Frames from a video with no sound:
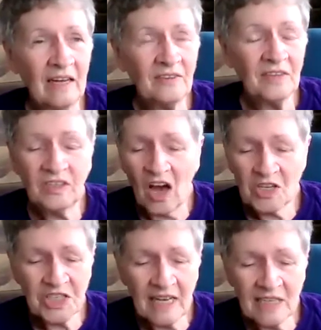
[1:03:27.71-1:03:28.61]
and the
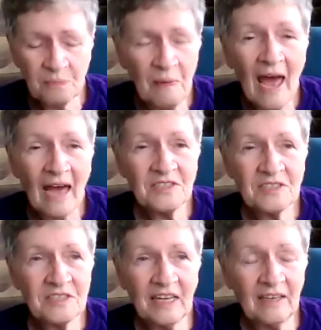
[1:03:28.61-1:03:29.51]
nausea has
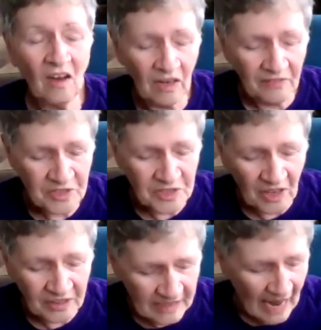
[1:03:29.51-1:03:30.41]
passed, and all of a
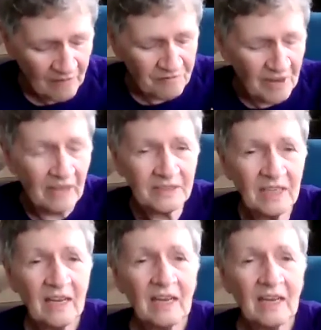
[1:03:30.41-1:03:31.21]
sudden I felt